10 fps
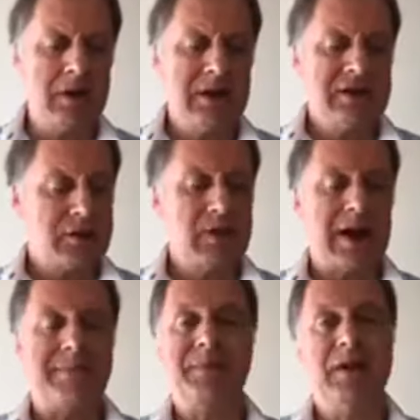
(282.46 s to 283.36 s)
So
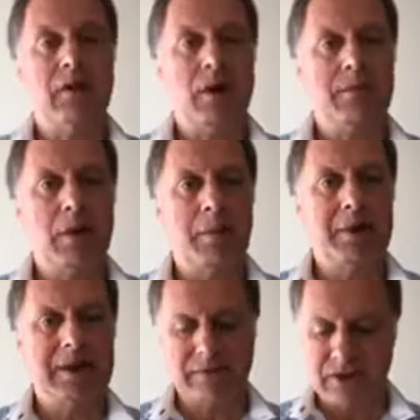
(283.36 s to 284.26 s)
yeah, I
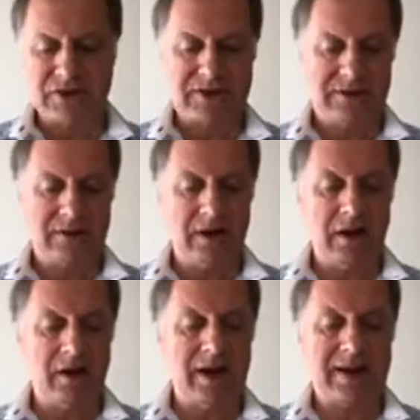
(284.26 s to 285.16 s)
believe there's
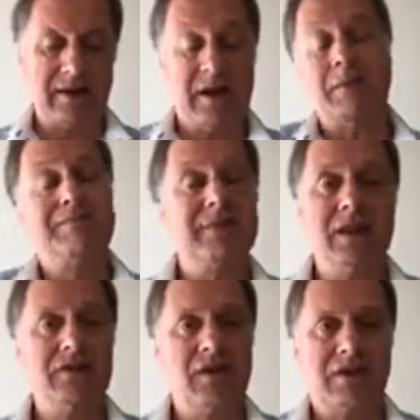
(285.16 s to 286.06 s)

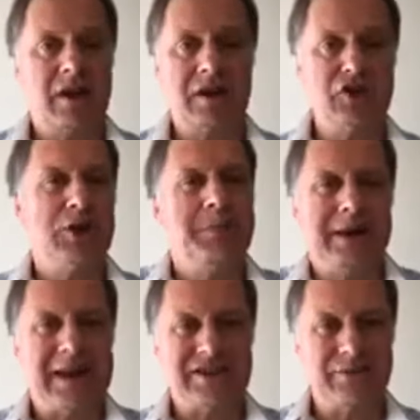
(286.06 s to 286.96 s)
there's a kind of
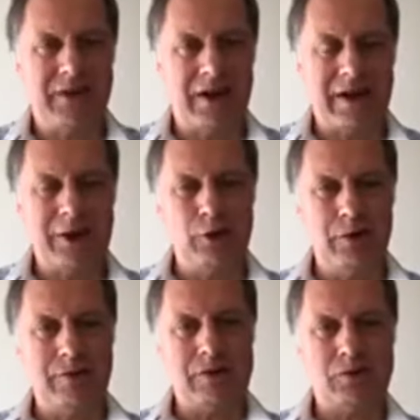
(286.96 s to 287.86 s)
GPS, if you like, a
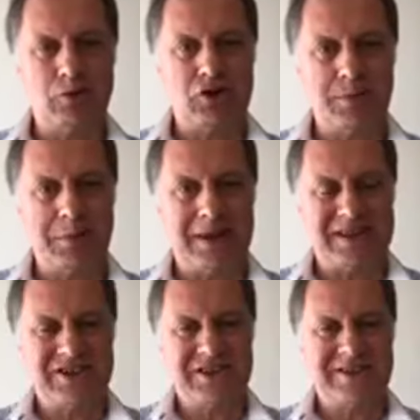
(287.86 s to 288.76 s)
universal
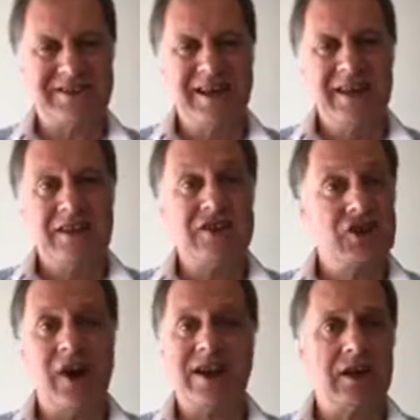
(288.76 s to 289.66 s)
GPS that's
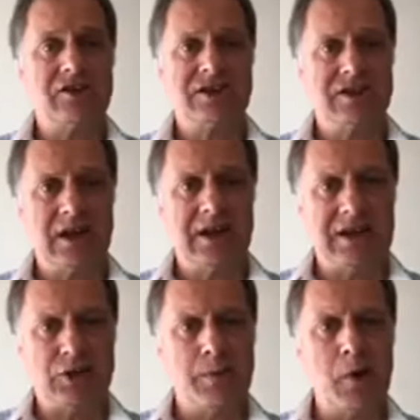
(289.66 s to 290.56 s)
guiding us in
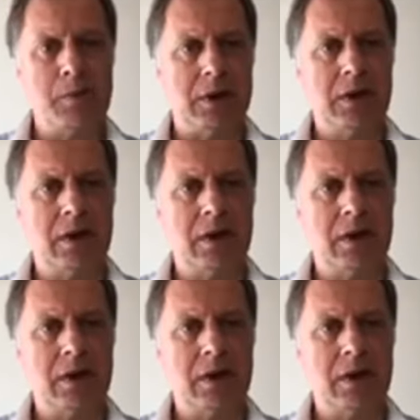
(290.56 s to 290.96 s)
each moment.